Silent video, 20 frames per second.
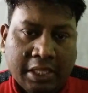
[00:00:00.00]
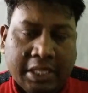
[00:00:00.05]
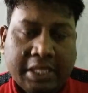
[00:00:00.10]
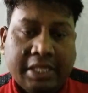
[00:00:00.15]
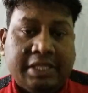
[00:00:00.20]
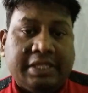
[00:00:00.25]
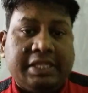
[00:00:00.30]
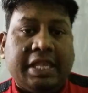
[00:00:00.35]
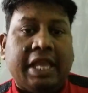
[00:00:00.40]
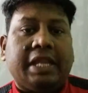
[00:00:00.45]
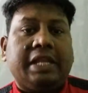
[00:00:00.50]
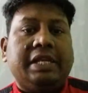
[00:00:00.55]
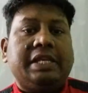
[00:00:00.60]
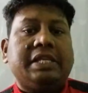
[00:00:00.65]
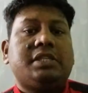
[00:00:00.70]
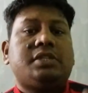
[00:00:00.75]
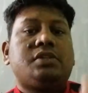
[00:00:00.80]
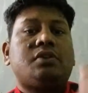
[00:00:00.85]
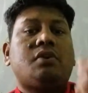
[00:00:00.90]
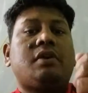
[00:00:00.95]
Second
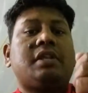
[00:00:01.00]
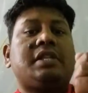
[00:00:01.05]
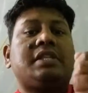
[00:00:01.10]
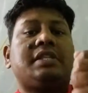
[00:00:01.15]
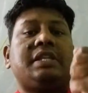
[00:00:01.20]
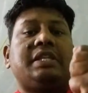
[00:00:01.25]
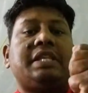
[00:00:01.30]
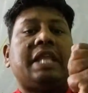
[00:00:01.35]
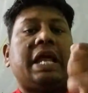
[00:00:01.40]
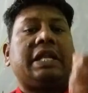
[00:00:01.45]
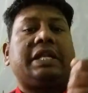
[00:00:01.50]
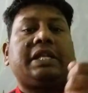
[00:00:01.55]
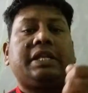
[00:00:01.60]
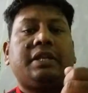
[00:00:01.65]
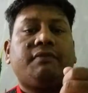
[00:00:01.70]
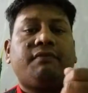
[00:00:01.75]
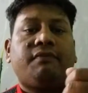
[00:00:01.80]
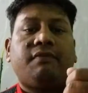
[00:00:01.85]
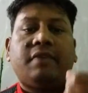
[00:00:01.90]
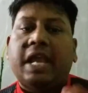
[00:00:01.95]
is known as a
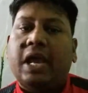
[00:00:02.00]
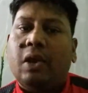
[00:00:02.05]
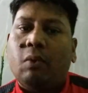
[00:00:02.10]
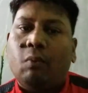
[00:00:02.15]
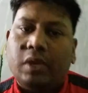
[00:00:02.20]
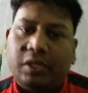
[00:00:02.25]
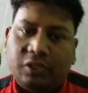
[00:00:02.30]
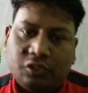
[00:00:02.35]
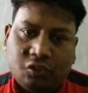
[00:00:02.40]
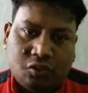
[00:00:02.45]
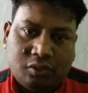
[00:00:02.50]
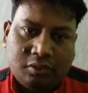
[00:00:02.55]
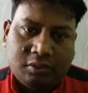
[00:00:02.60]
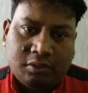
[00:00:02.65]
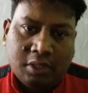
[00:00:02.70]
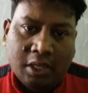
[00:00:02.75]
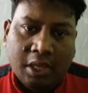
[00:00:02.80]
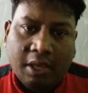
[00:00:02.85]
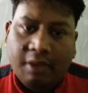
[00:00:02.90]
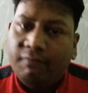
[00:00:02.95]
native language,
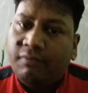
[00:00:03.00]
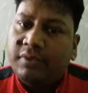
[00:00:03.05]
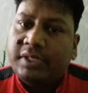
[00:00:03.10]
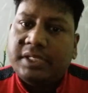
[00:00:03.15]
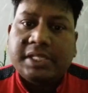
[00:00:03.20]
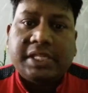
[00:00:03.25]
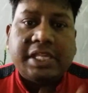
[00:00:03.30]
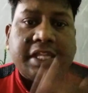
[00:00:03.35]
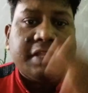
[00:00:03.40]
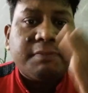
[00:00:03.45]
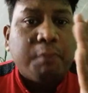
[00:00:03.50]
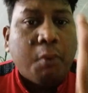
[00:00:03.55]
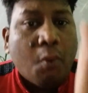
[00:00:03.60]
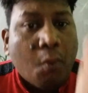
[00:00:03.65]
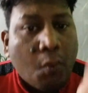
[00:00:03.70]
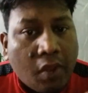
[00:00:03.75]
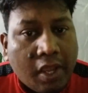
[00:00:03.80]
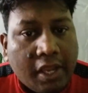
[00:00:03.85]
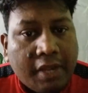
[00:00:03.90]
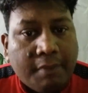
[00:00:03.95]
which is
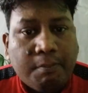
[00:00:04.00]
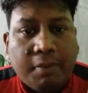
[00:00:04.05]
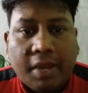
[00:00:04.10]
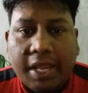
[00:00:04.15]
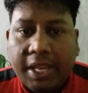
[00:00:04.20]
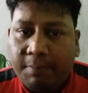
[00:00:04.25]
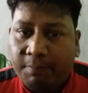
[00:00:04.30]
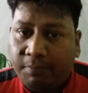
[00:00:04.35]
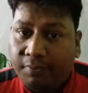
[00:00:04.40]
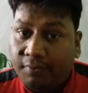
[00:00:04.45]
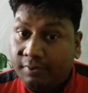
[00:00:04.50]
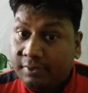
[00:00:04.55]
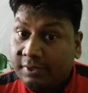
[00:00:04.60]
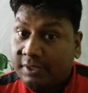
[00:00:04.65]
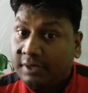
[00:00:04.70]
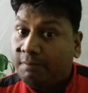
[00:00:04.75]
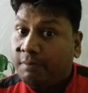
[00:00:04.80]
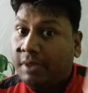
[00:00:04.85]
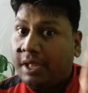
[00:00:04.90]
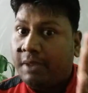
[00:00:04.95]
spoken by a
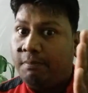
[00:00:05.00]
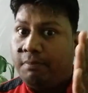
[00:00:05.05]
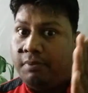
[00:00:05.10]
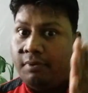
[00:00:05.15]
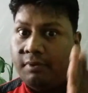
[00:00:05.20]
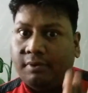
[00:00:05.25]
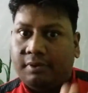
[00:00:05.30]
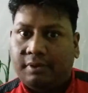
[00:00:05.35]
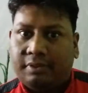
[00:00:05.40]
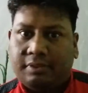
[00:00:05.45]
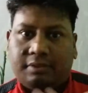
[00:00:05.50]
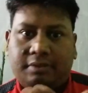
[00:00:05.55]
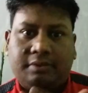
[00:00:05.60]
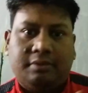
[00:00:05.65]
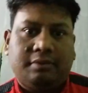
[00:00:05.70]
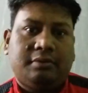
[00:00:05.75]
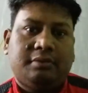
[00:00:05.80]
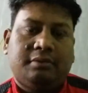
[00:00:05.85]
person by birth.